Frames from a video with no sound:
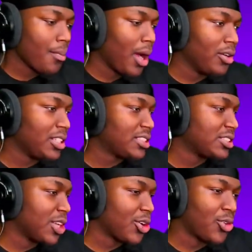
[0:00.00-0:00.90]
Bro, this
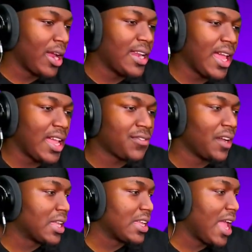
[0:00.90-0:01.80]
is a great-ass
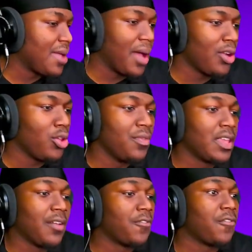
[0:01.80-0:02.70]
fucking game. I don't even
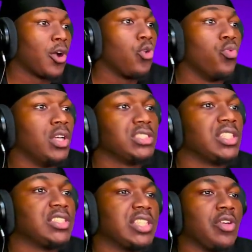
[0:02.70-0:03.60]
give a fuck who wins
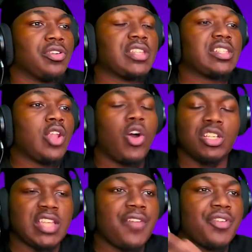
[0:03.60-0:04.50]
this series. As long
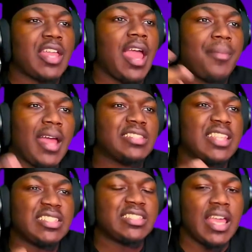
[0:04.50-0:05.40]
as every game has
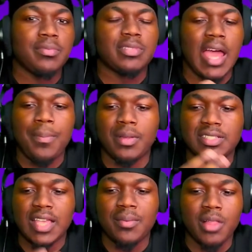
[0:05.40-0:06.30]
this same type of
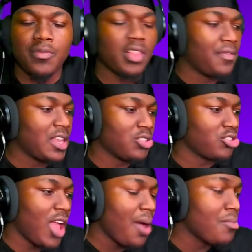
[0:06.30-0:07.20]
same level of
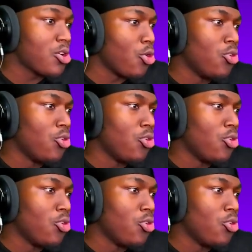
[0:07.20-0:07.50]
energy, I'm cool.